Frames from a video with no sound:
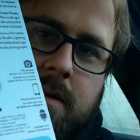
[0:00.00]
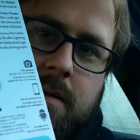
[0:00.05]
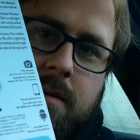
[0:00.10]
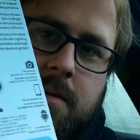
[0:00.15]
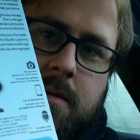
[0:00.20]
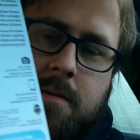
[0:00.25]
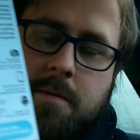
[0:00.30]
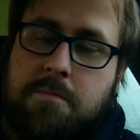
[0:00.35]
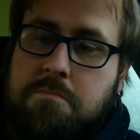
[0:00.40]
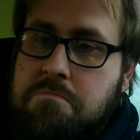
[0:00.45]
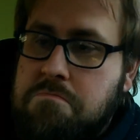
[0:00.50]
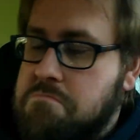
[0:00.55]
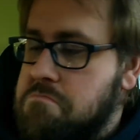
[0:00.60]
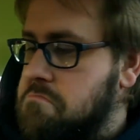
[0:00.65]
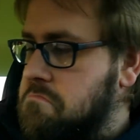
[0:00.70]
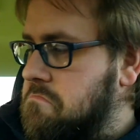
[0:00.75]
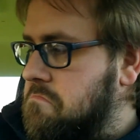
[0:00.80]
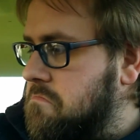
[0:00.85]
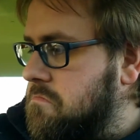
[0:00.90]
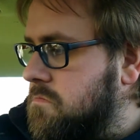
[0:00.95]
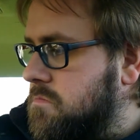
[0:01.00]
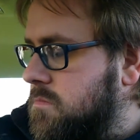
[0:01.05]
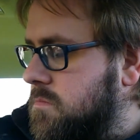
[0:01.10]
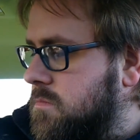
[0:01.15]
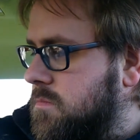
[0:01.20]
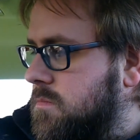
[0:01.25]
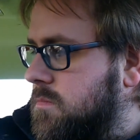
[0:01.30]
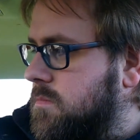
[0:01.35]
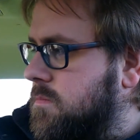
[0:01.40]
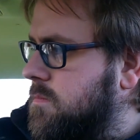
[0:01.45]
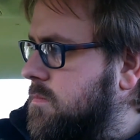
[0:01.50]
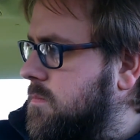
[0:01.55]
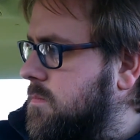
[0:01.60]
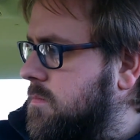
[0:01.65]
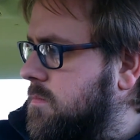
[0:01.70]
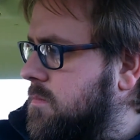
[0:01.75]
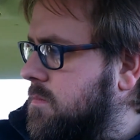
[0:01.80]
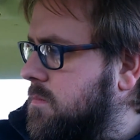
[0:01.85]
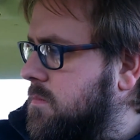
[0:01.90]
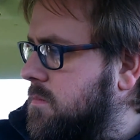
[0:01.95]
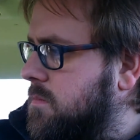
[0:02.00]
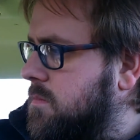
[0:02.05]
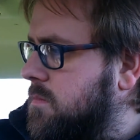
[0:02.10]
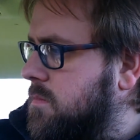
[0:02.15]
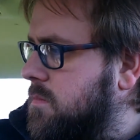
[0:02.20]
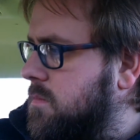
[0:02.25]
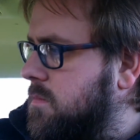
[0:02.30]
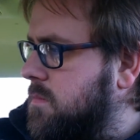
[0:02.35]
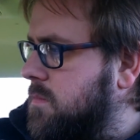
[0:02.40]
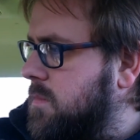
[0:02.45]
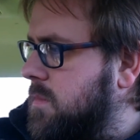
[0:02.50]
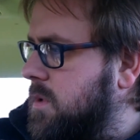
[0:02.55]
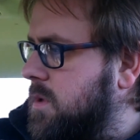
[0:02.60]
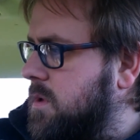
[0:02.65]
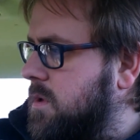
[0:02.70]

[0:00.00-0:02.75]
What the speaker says: (silence)